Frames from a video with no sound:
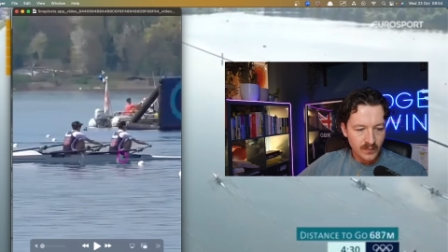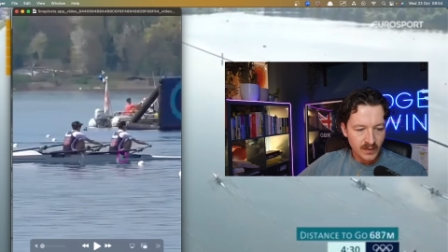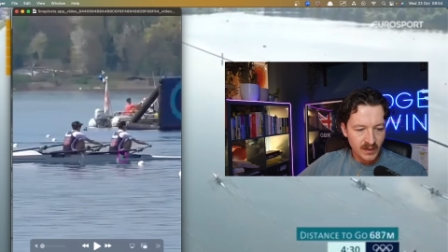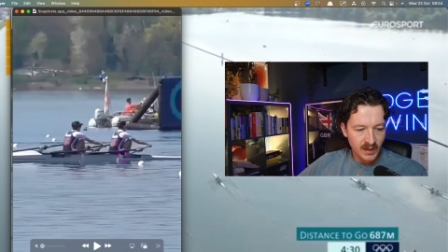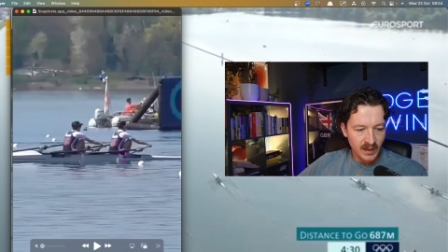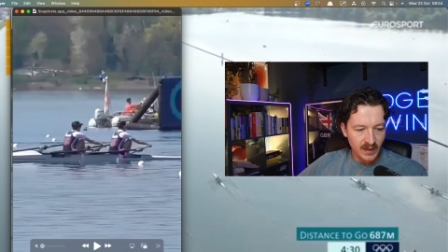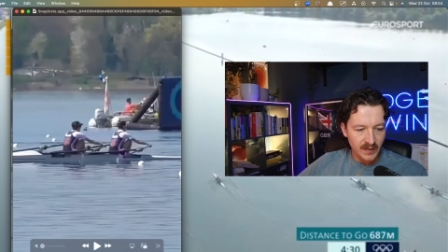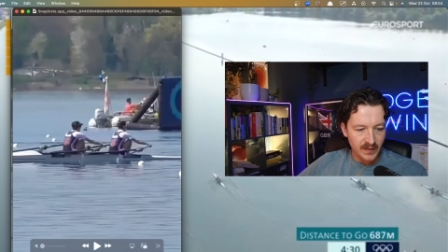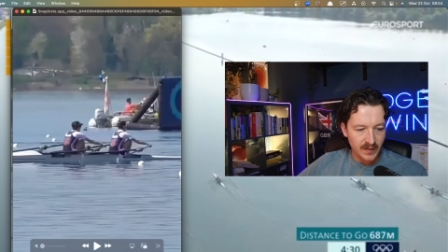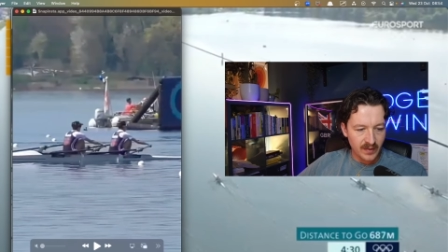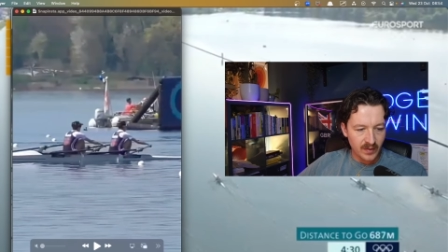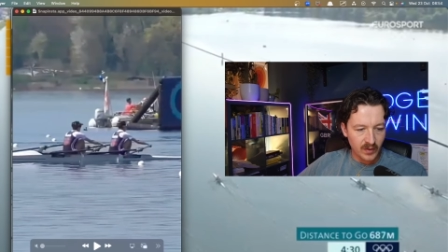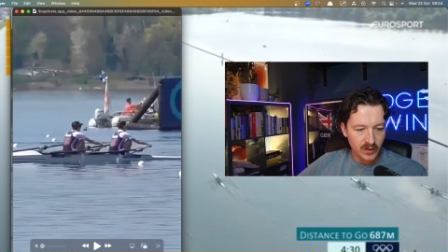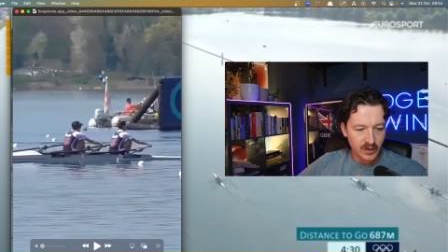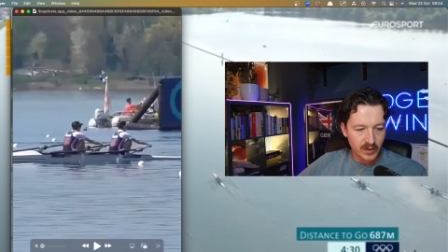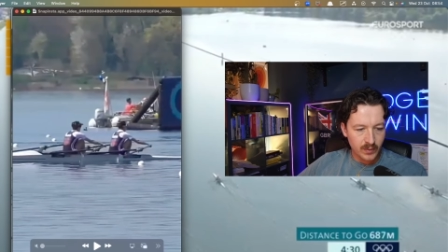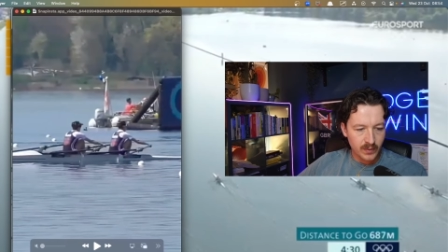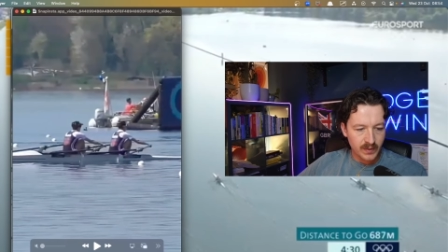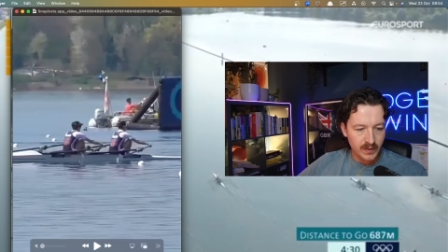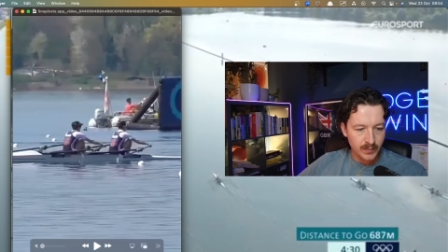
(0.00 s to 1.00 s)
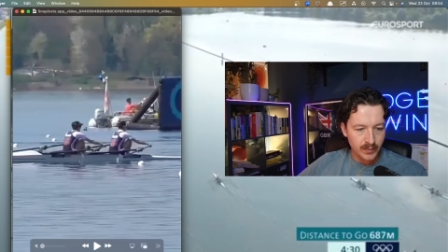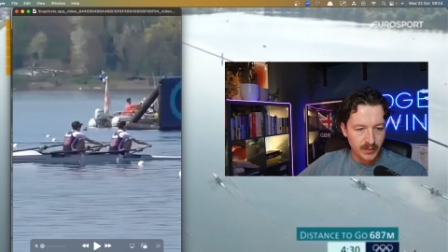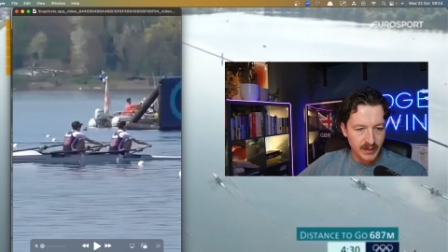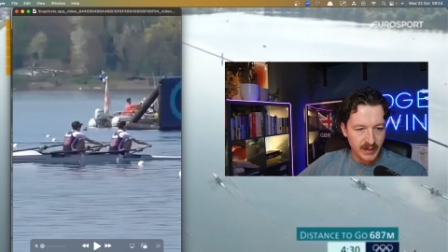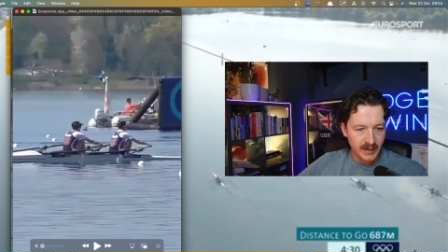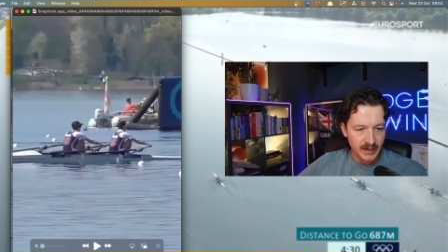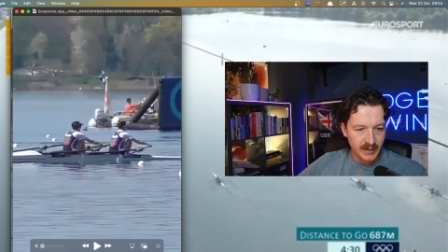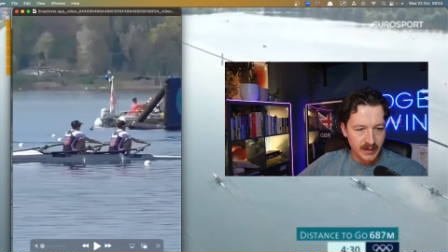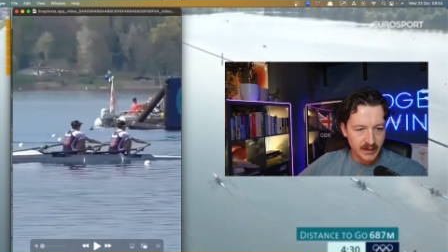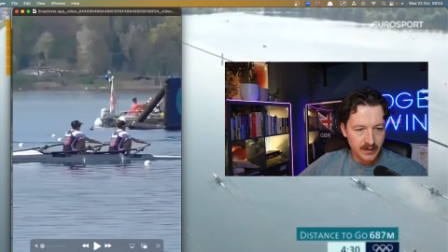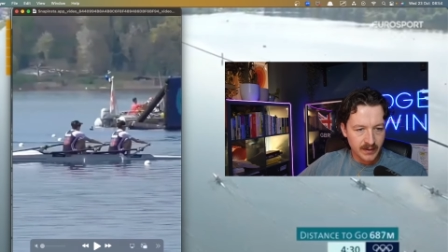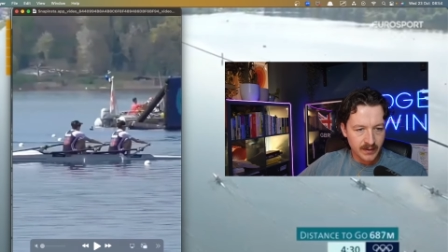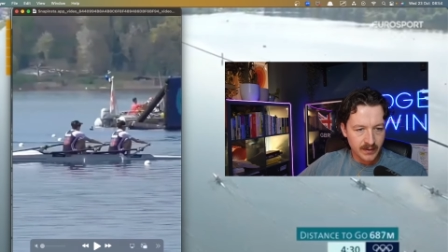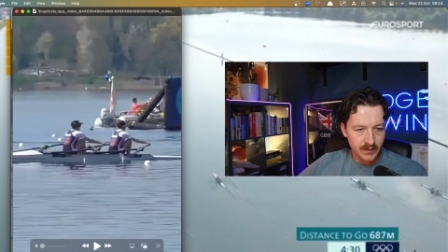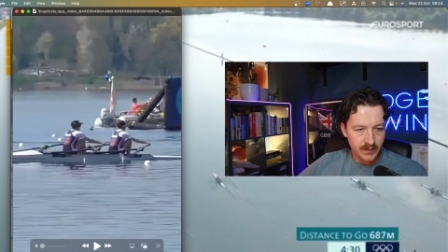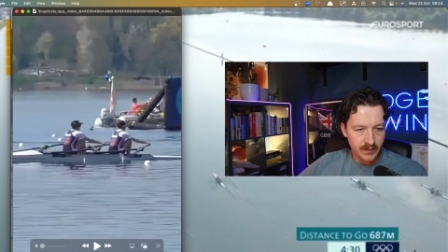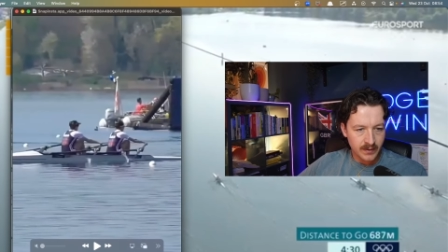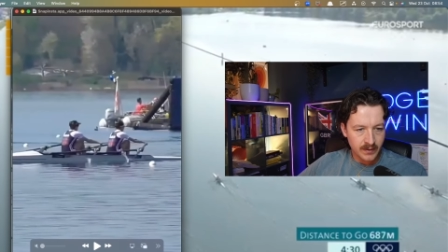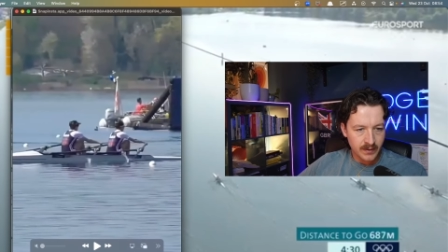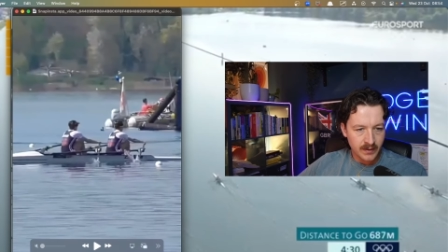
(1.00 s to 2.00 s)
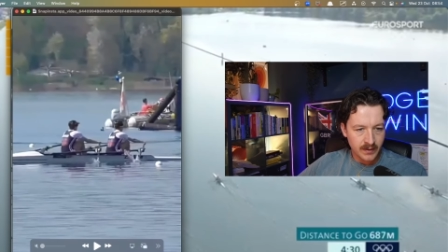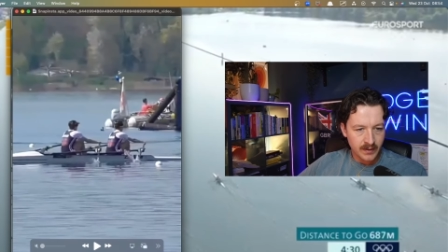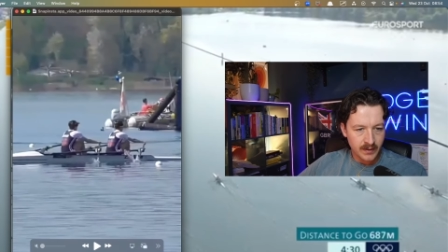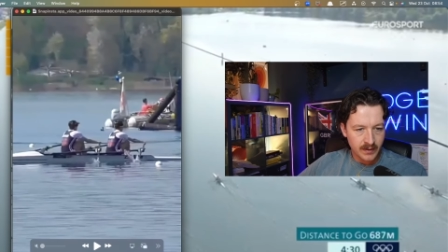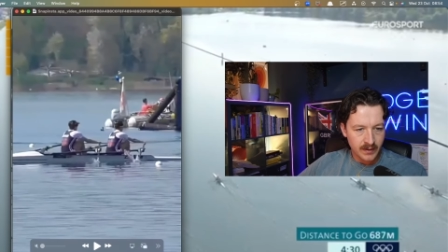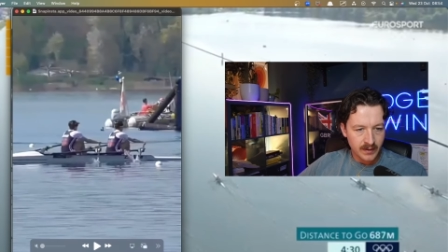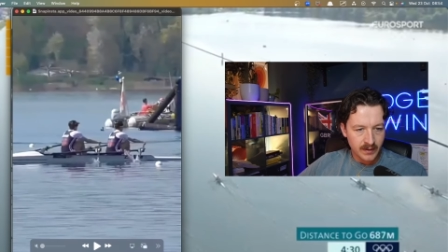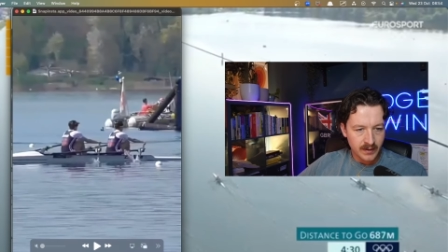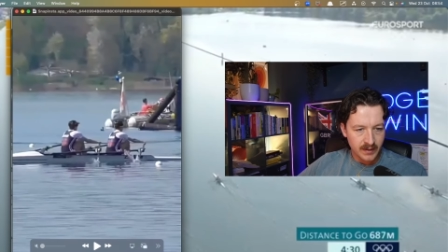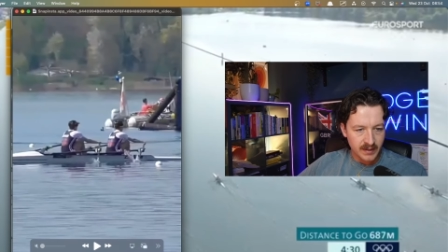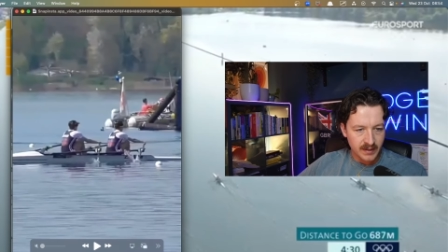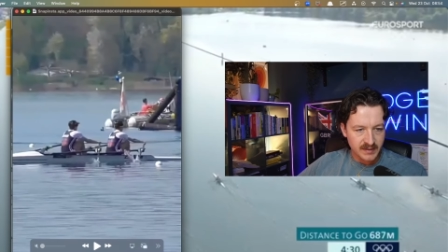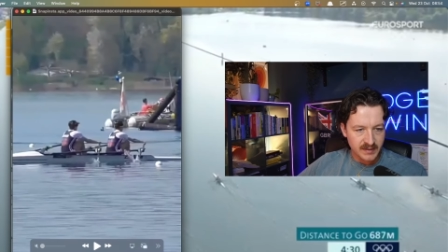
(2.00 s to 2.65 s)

and then look at when the blade is